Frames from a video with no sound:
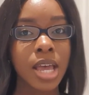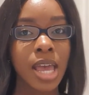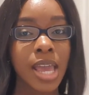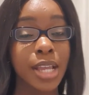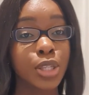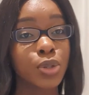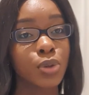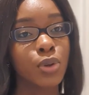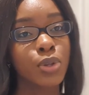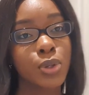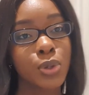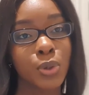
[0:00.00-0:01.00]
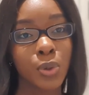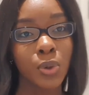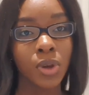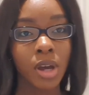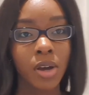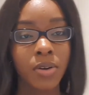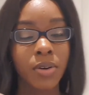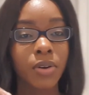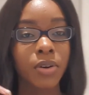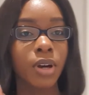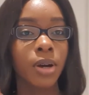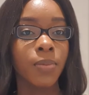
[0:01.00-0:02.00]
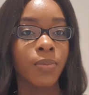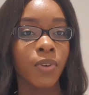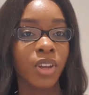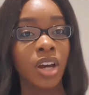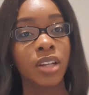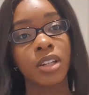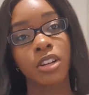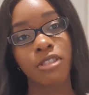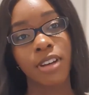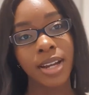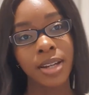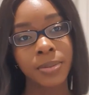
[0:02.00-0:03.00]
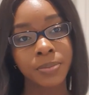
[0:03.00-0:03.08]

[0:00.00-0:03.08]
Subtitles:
a 2-2 for your undergrad.